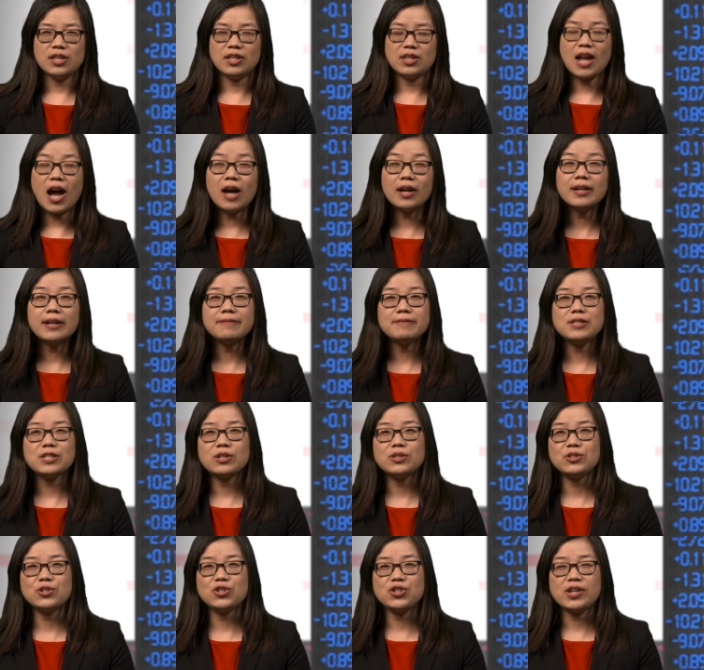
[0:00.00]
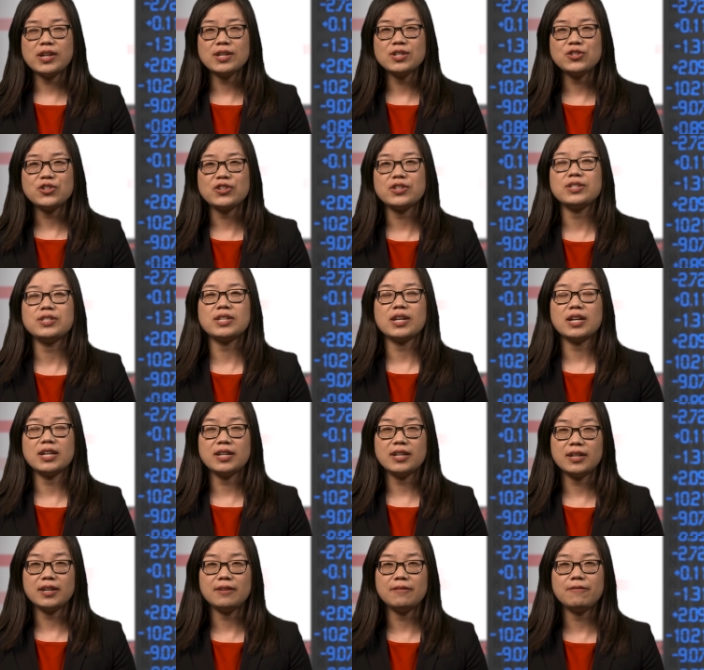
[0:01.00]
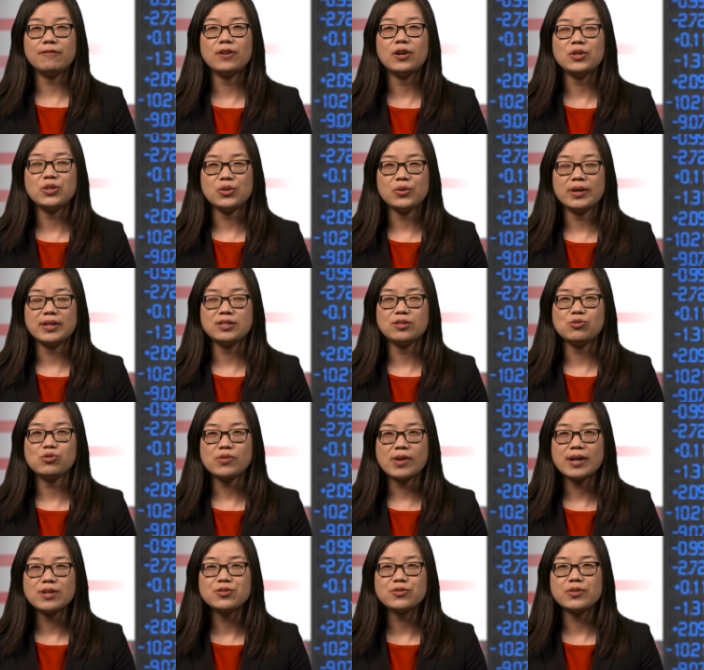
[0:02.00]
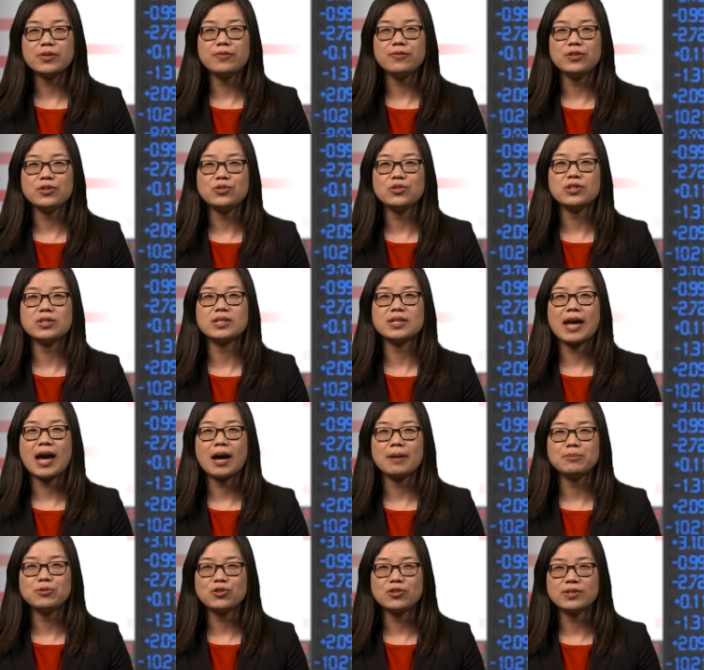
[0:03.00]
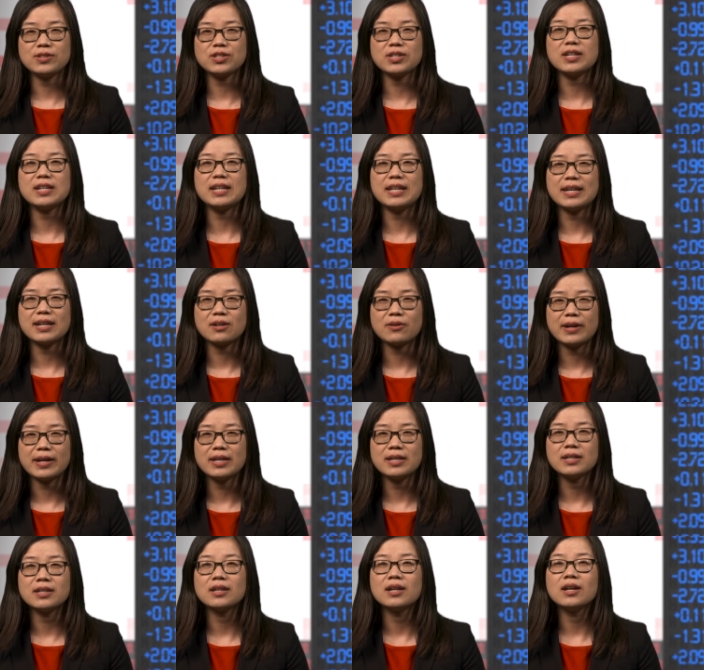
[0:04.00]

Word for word: None of those changes occurred for U.S. Treasury futures options clearing,